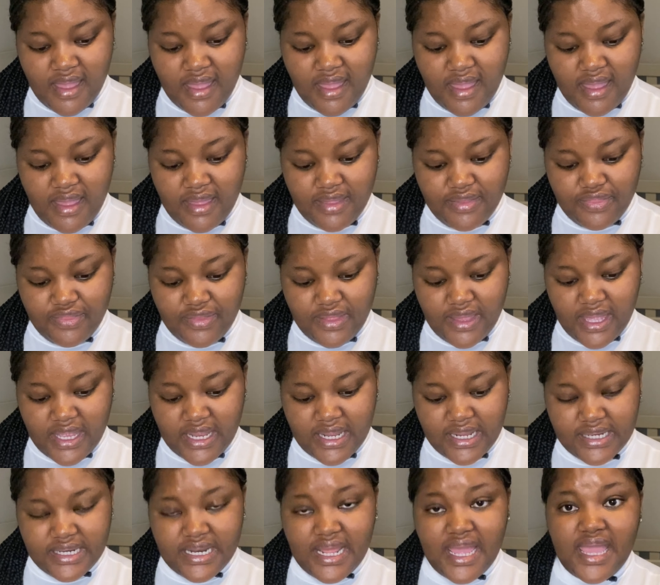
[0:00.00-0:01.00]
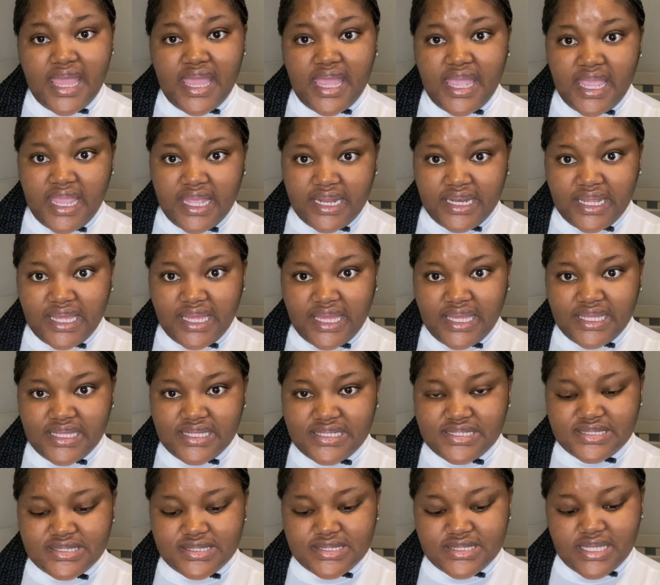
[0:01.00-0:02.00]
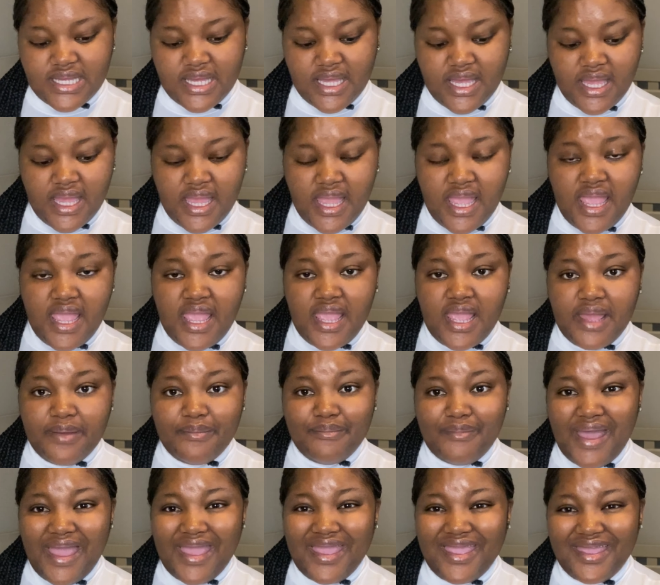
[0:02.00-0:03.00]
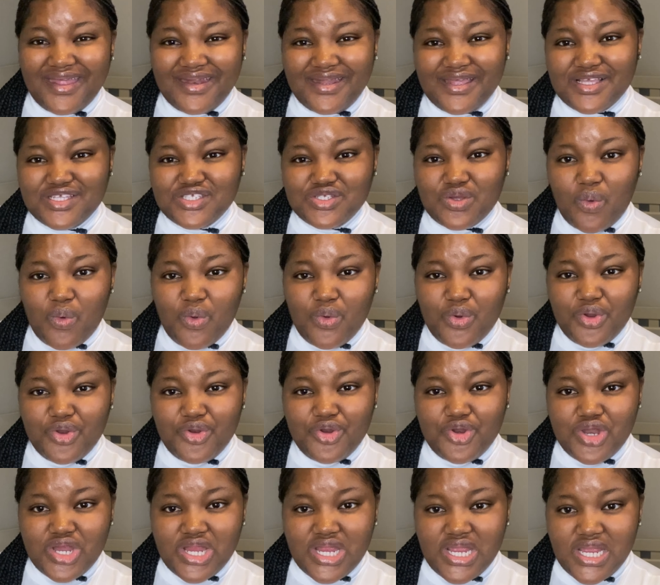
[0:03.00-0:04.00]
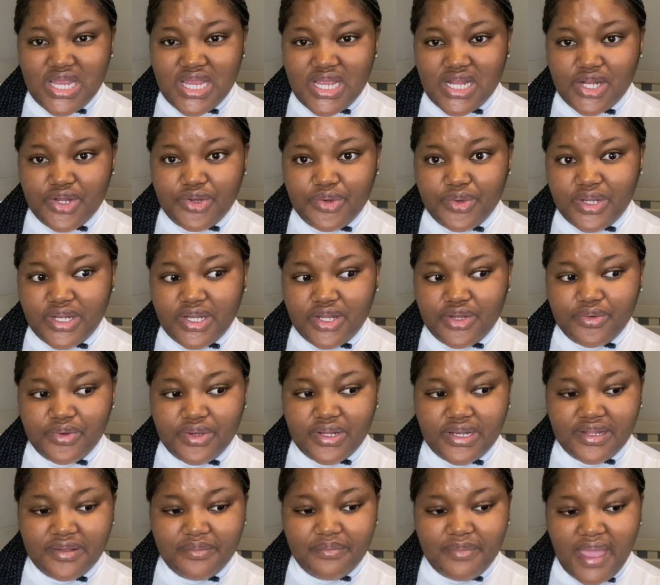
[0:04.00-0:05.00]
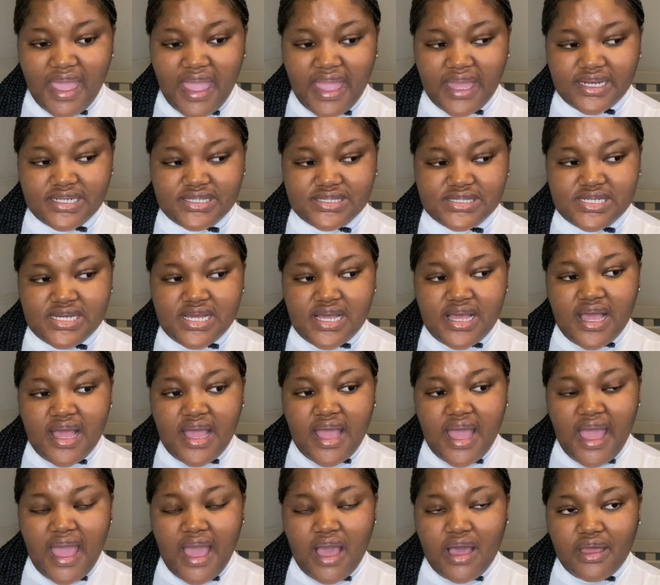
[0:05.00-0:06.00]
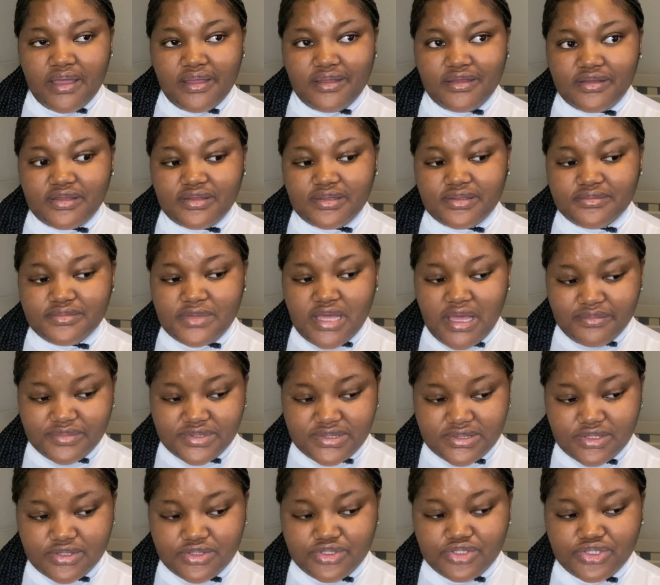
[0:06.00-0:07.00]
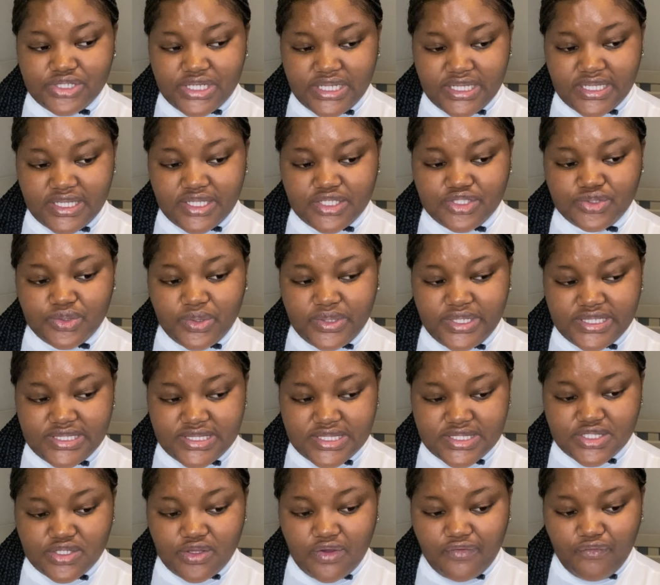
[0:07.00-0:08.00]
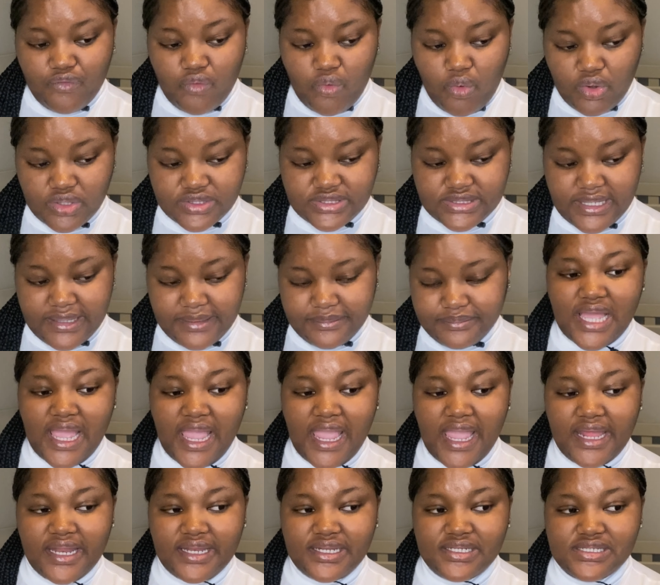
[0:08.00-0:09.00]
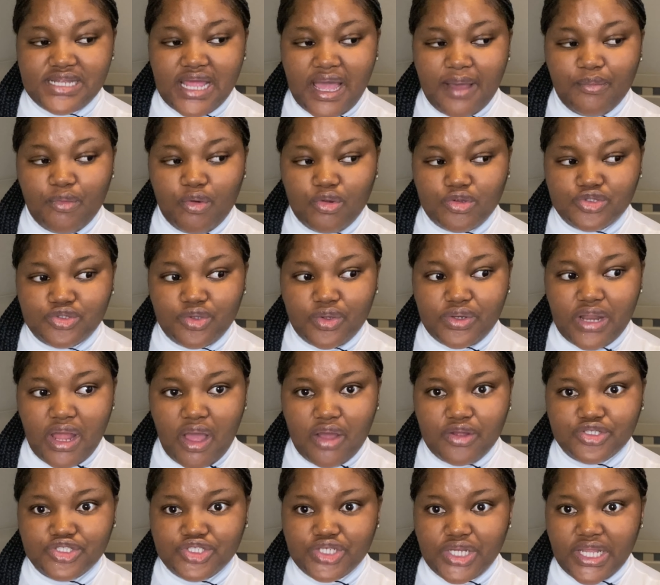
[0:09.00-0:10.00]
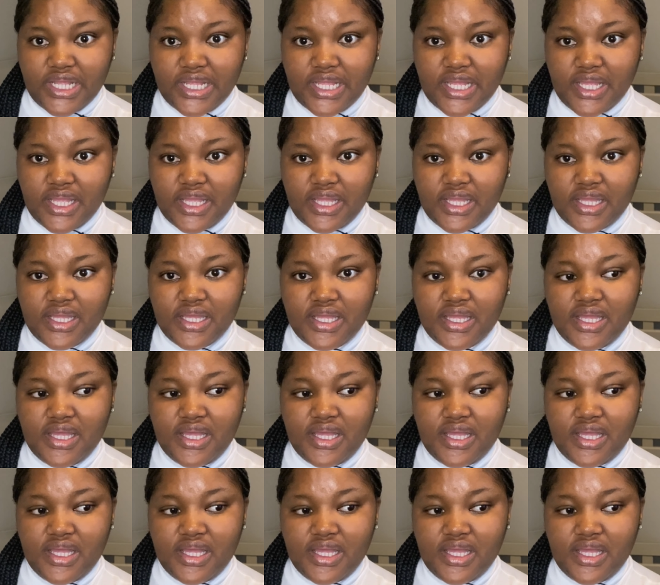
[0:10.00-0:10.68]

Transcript: And then headaches. My headaches were really bad. I'm still drinking 2 liters of water, and I'm also now drinking